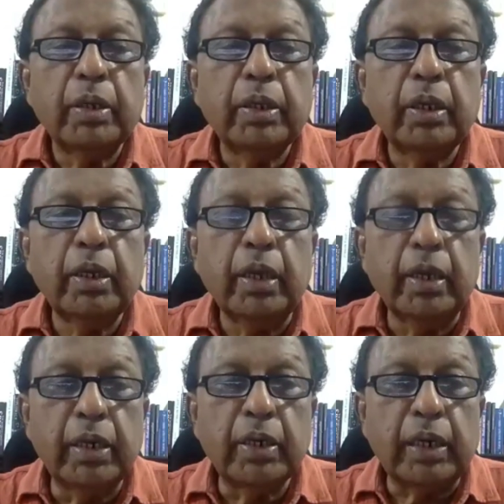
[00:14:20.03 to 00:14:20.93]
The
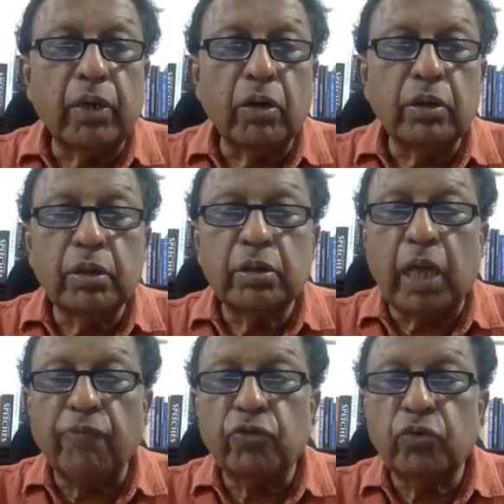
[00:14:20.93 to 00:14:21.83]
Indian technologists
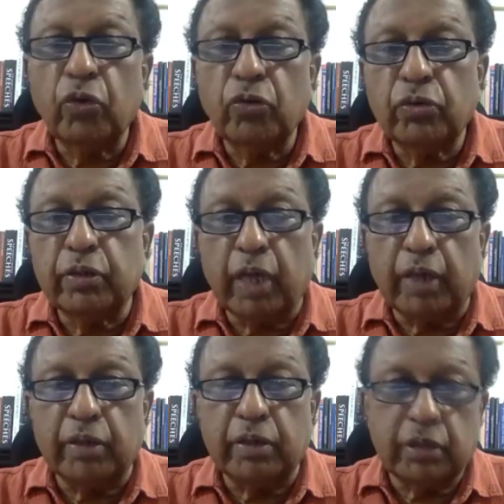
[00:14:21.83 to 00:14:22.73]
have to go to the
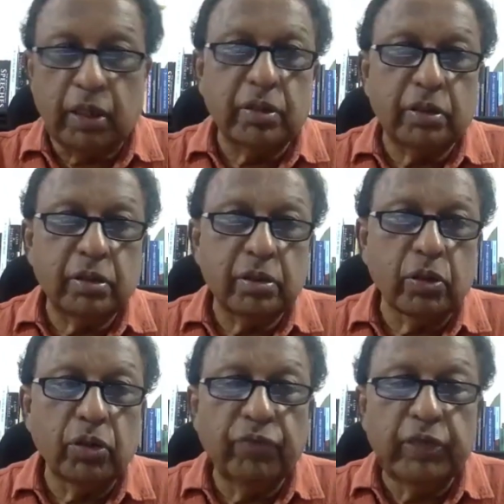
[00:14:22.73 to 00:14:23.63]
United States.
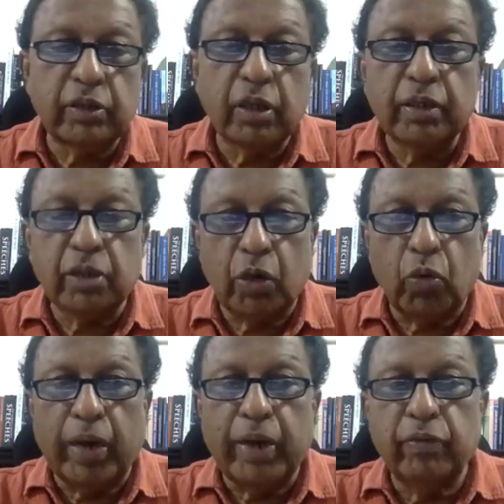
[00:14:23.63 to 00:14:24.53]
So the visa is
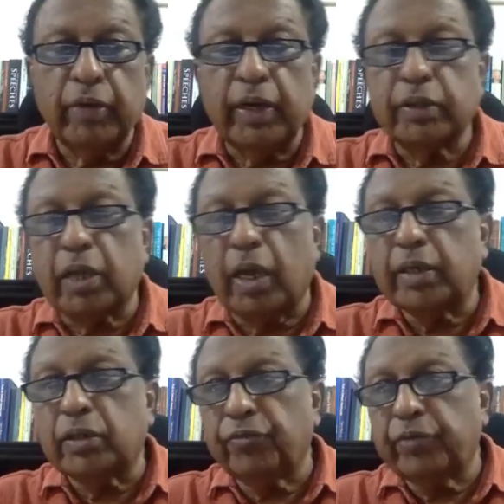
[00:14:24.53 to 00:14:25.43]
required, various
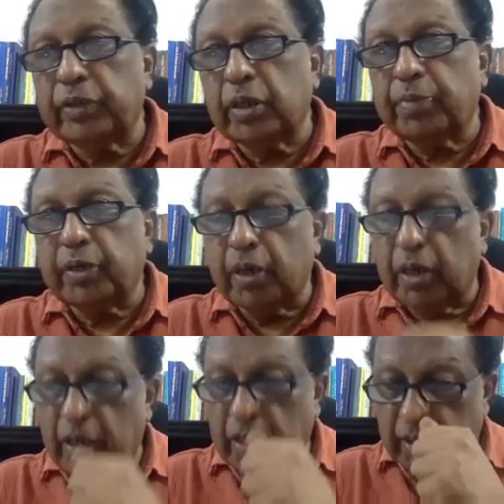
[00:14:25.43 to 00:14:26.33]
kinds of visa,
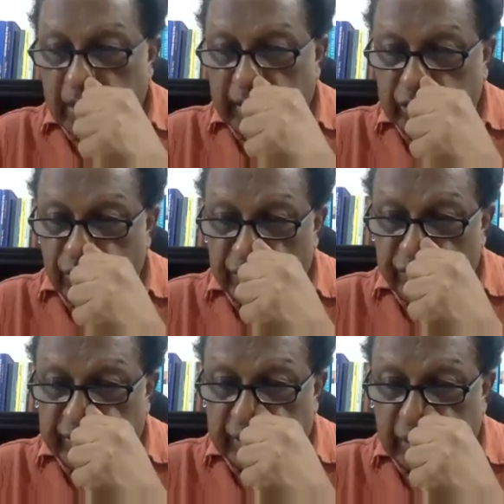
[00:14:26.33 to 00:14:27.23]
particularly H
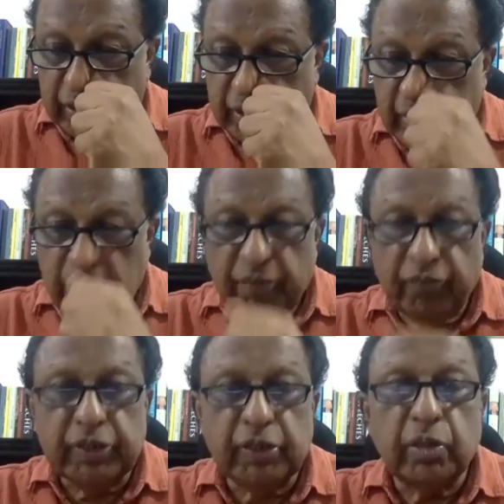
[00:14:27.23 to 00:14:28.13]
one visa,
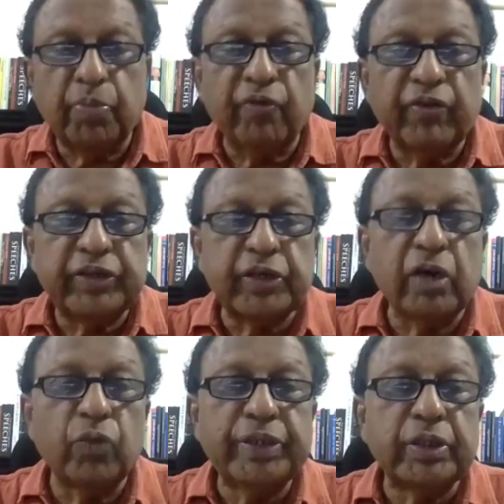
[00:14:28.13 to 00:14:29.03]
which is a
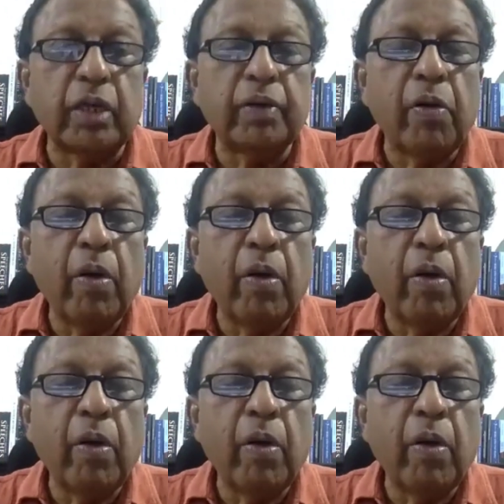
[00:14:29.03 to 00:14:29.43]
professional visa.